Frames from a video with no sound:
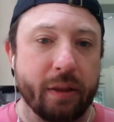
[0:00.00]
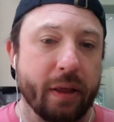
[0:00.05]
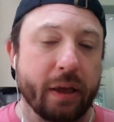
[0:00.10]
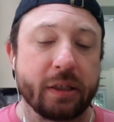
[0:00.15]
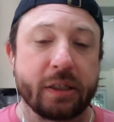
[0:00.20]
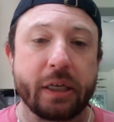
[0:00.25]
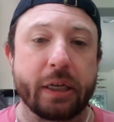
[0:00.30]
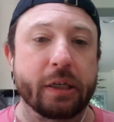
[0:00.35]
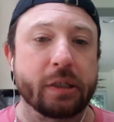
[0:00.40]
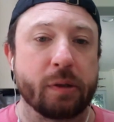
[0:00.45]
They
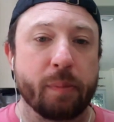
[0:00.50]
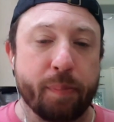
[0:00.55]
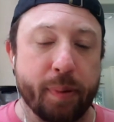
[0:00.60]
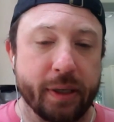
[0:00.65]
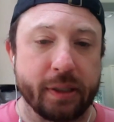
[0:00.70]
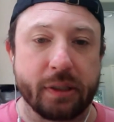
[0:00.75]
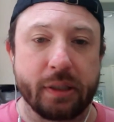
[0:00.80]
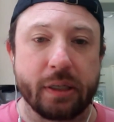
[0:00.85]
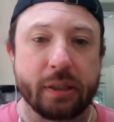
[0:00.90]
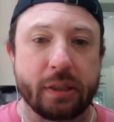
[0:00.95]
see it as a
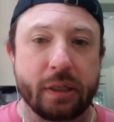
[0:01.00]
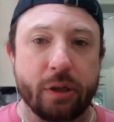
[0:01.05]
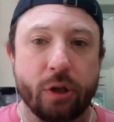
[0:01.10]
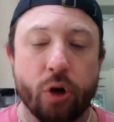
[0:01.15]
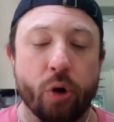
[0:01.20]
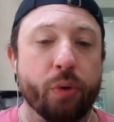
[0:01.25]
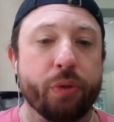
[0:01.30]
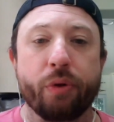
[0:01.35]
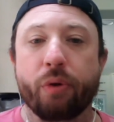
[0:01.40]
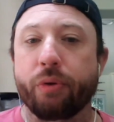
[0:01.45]
business and, you
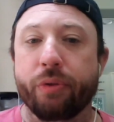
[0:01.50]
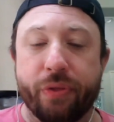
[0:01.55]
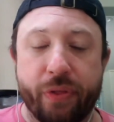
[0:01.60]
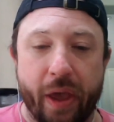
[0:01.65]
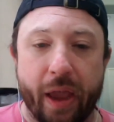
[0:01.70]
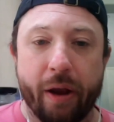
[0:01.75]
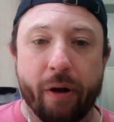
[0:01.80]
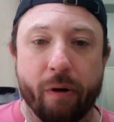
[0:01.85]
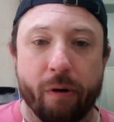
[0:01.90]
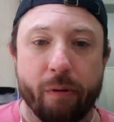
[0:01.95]
know, they're
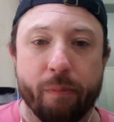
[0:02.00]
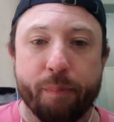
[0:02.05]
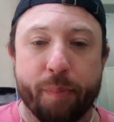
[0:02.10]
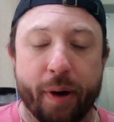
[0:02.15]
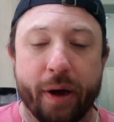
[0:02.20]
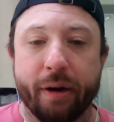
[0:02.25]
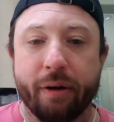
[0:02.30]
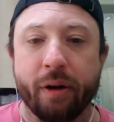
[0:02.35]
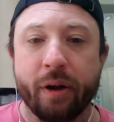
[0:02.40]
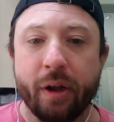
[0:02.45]
there,
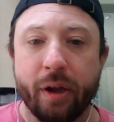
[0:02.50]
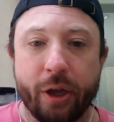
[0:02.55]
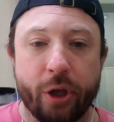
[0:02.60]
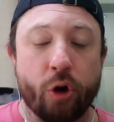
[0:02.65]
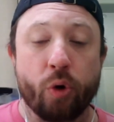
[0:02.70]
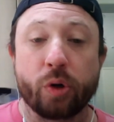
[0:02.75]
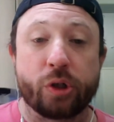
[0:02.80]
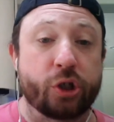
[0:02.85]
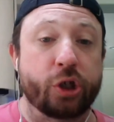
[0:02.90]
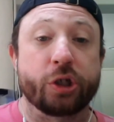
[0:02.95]
but, you
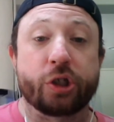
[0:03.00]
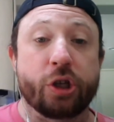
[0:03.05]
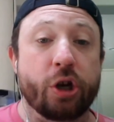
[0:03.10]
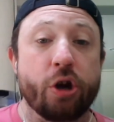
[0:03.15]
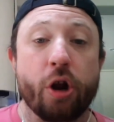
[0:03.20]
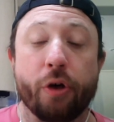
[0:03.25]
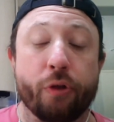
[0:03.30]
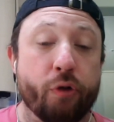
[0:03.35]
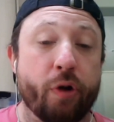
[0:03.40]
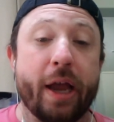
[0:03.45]
know, it's just
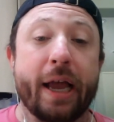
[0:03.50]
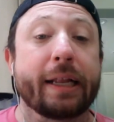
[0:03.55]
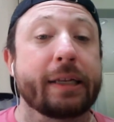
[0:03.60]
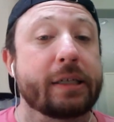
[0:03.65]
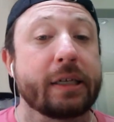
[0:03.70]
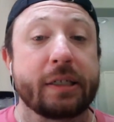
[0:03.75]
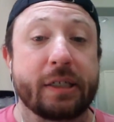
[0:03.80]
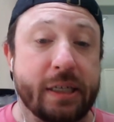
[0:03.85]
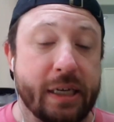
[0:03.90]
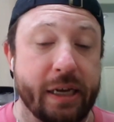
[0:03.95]
another
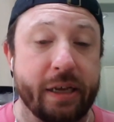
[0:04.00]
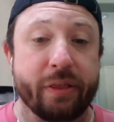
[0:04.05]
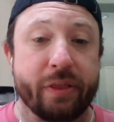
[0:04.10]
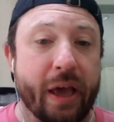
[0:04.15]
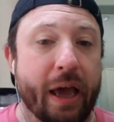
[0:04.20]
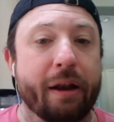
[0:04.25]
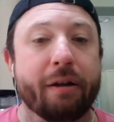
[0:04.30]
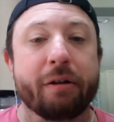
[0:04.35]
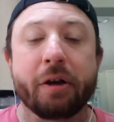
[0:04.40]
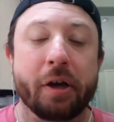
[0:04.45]
entity
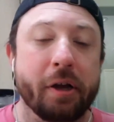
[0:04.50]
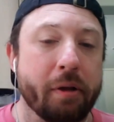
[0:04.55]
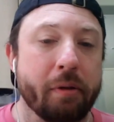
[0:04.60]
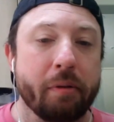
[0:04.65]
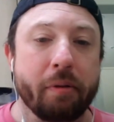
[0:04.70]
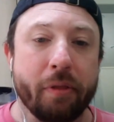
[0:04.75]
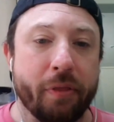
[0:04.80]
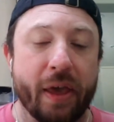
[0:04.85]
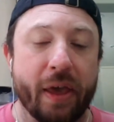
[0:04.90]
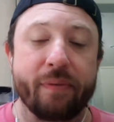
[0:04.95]
that
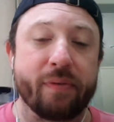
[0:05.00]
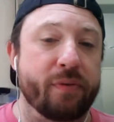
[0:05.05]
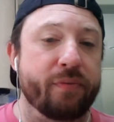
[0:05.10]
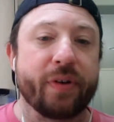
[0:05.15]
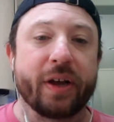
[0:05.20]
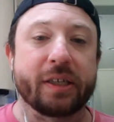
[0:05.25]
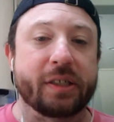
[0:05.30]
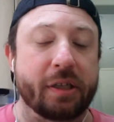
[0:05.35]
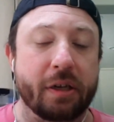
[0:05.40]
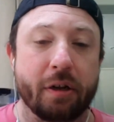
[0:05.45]
they've
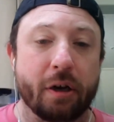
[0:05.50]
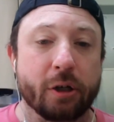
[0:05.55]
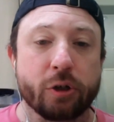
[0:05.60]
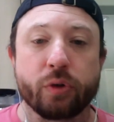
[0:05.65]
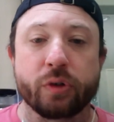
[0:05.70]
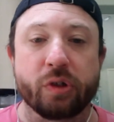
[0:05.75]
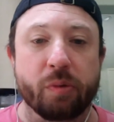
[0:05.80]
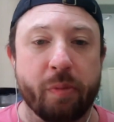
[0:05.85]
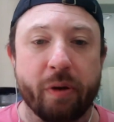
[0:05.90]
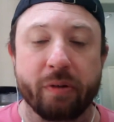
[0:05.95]
invested
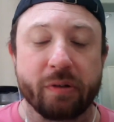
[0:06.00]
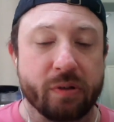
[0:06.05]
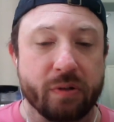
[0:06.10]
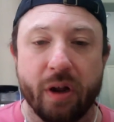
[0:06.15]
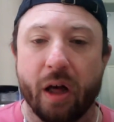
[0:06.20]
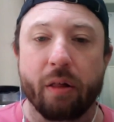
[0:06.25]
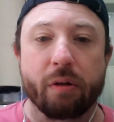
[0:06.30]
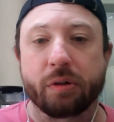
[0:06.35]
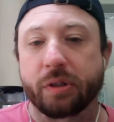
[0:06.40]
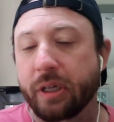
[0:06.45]
hundreds of millions of
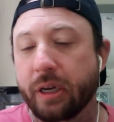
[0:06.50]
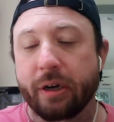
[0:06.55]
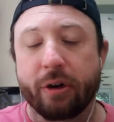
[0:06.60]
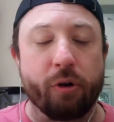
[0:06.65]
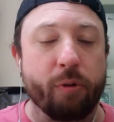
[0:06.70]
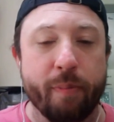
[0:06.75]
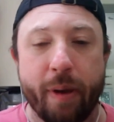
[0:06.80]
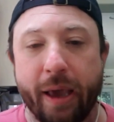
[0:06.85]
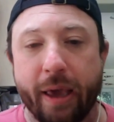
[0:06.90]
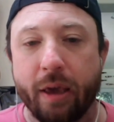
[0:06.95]
dollars in and
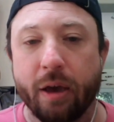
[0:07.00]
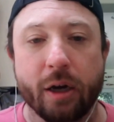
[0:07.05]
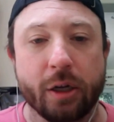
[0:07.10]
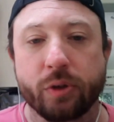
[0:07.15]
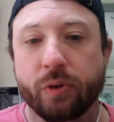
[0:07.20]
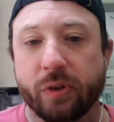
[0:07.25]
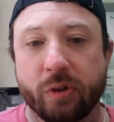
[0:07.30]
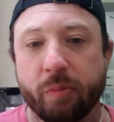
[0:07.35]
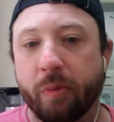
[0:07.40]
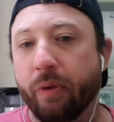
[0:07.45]
are making
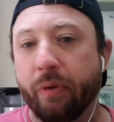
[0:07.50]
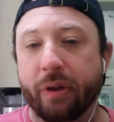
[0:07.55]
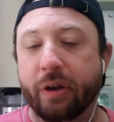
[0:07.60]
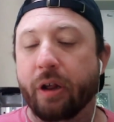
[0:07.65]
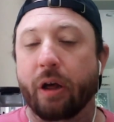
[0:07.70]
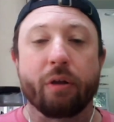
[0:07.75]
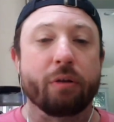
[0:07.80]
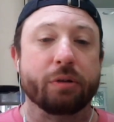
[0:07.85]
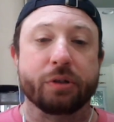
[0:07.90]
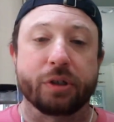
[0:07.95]
hundreds of millions
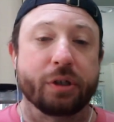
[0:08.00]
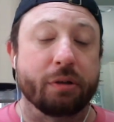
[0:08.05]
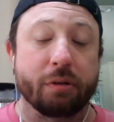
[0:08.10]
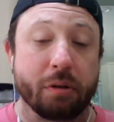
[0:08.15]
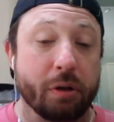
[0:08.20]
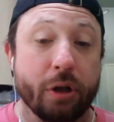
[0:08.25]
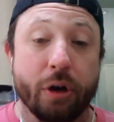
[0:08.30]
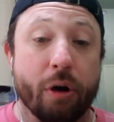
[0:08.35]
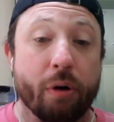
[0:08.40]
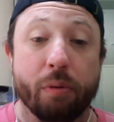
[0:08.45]
of dollars,
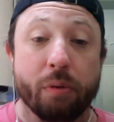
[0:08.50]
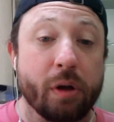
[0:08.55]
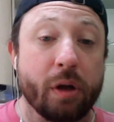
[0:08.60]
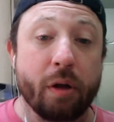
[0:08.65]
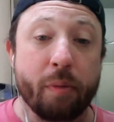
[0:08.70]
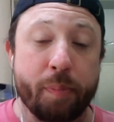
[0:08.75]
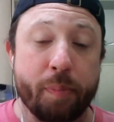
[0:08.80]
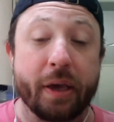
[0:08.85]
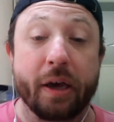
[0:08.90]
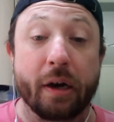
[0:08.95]
you know,
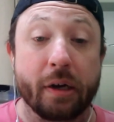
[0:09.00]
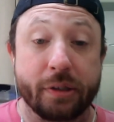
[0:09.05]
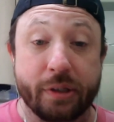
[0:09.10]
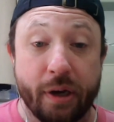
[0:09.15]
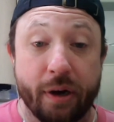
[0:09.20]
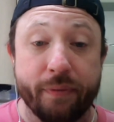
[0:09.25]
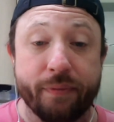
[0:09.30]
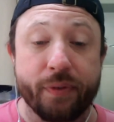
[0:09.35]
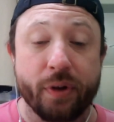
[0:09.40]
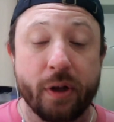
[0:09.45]
because
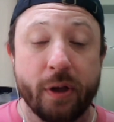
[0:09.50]
of.